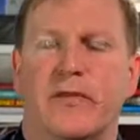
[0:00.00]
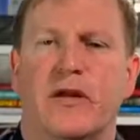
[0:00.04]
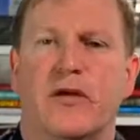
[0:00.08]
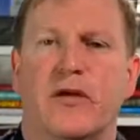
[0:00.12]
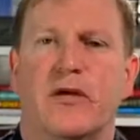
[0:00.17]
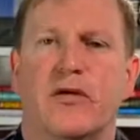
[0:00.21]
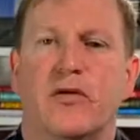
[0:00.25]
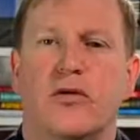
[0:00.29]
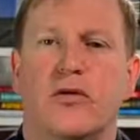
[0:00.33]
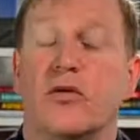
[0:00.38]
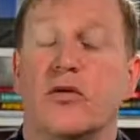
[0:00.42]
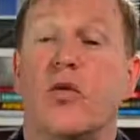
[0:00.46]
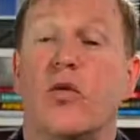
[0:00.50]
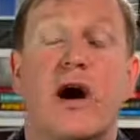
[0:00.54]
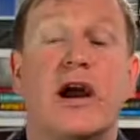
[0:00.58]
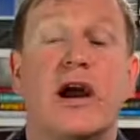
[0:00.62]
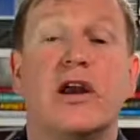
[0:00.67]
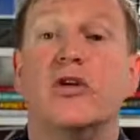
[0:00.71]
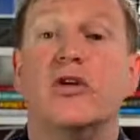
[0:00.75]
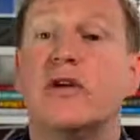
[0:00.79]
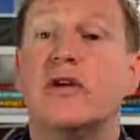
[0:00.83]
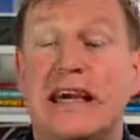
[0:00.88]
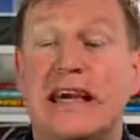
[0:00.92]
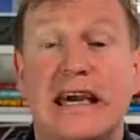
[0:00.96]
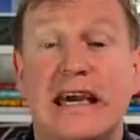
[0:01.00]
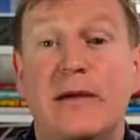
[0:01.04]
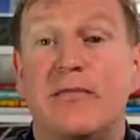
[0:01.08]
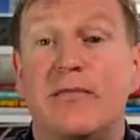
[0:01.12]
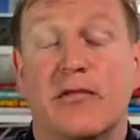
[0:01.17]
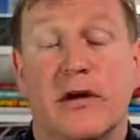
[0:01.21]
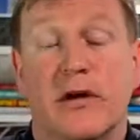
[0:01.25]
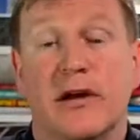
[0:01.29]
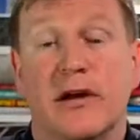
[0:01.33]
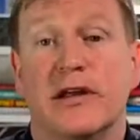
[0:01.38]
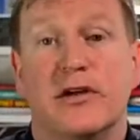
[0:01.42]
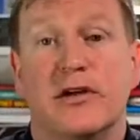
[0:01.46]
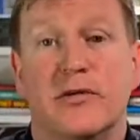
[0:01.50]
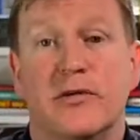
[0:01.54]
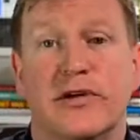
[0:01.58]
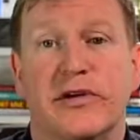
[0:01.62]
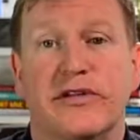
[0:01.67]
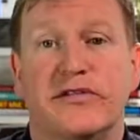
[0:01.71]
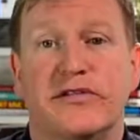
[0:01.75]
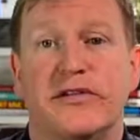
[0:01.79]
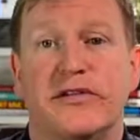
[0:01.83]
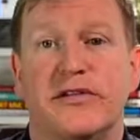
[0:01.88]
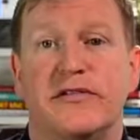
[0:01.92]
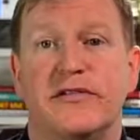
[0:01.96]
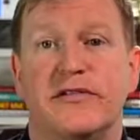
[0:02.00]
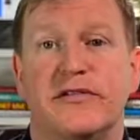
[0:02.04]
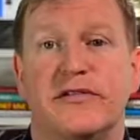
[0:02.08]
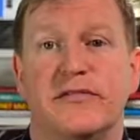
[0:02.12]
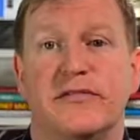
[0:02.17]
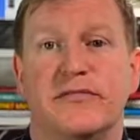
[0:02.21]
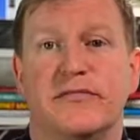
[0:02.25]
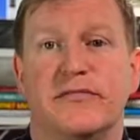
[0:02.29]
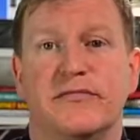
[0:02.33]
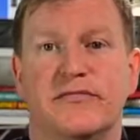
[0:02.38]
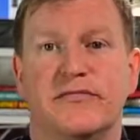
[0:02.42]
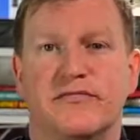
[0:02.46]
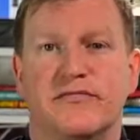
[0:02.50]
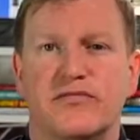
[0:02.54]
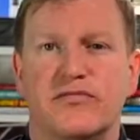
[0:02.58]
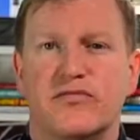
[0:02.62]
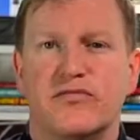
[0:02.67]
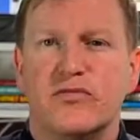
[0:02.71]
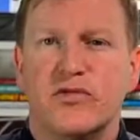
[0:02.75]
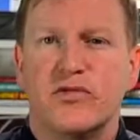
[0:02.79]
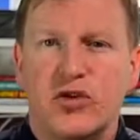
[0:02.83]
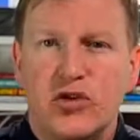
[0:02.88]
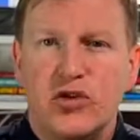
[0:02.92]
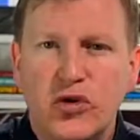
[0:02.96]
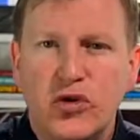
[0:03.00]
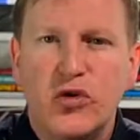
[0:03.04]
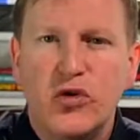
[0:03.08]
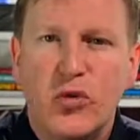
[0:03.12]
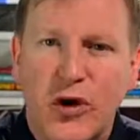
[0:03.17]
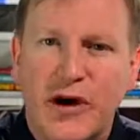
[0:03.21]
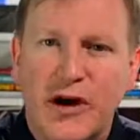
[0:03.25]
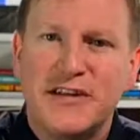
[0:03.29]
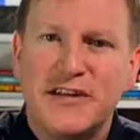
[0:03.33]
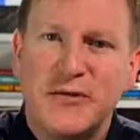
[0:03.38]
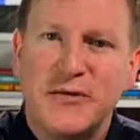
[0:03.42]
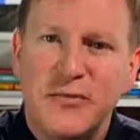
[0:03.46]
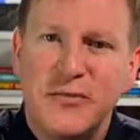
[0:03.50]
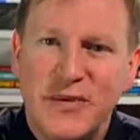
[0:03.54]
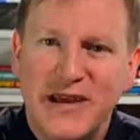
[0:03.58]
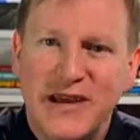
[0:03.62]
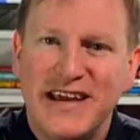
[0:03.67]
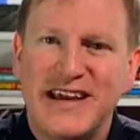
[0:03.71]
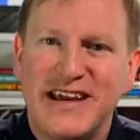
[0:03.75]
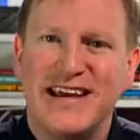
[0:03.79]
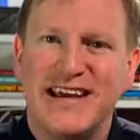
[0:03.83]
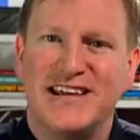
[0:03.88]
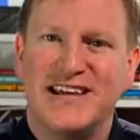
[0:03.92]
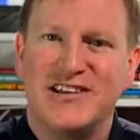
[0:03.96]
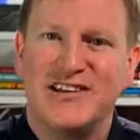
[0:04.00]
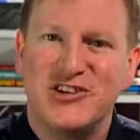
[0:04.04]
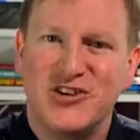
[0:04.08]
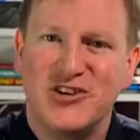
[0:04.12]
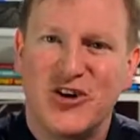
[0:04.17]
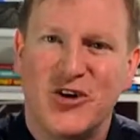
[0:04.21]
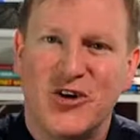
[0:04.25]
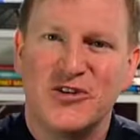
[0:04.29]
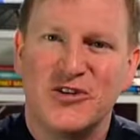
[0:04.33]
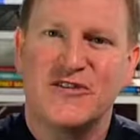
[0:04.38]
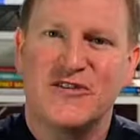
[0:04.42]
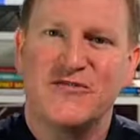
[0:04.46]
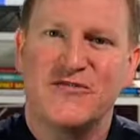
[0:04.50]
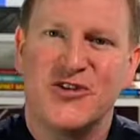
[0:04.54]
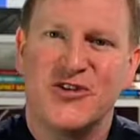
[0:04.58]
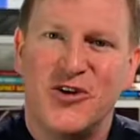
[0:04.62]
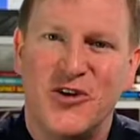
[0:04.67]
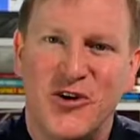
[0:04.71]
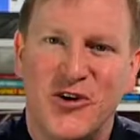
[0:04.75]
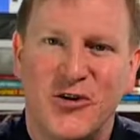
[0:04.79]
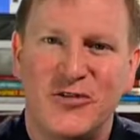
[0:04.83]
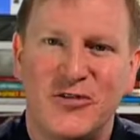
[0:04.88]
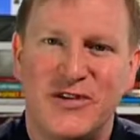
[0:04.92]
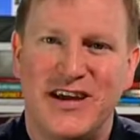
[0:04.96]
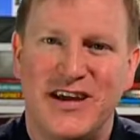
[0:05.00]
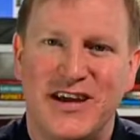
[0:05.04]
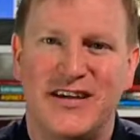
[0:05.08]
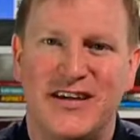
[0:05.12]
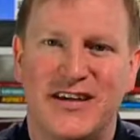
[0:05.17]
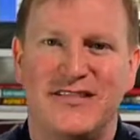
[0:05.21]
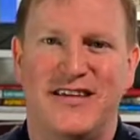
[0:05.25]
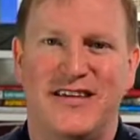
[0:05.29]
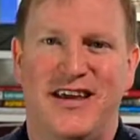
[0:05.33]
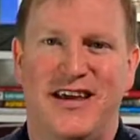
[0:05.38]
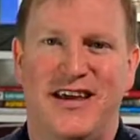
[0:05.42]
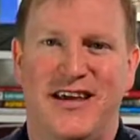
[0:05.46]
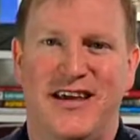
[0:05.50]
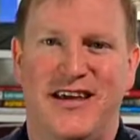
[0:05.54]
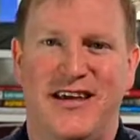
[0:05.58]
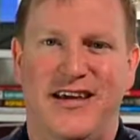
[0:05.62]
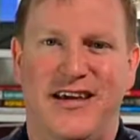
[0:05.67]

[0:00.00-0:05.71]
Or why do you keep running your business? You want to be in charge of your own destiny.